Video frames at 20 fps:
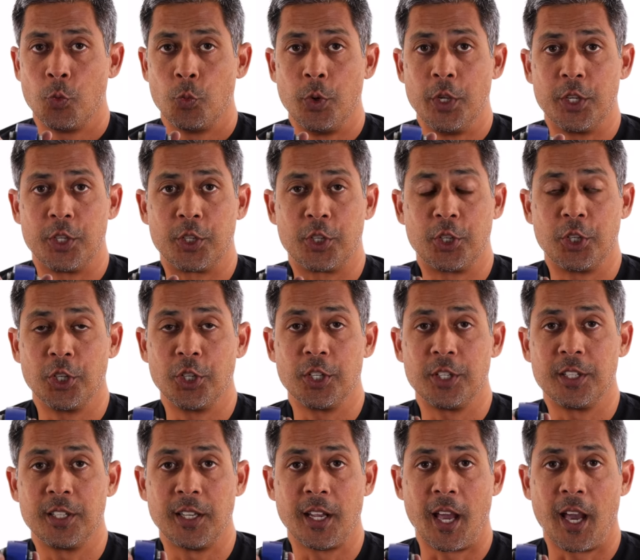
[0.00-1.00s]
we
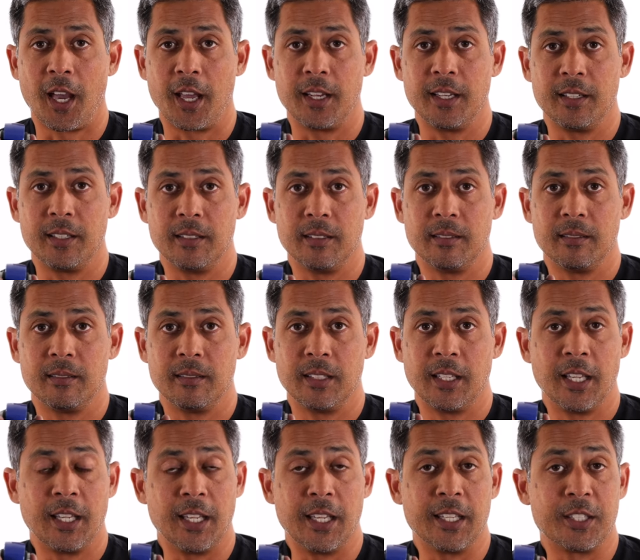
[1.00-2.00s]
could not,
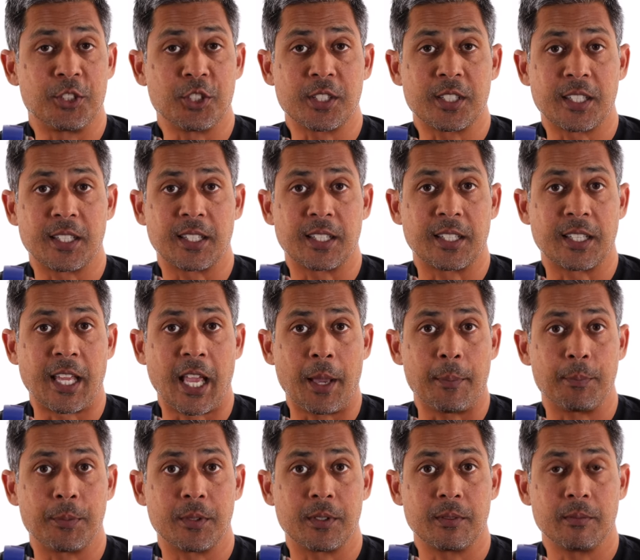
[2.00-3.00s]
it, it just
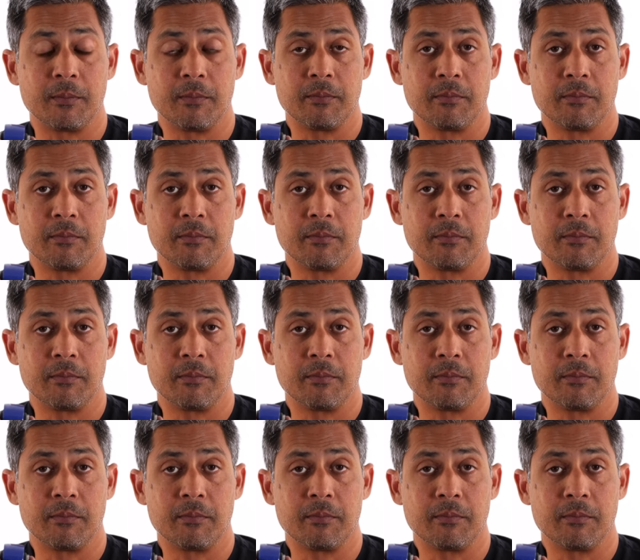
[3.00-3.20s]
kept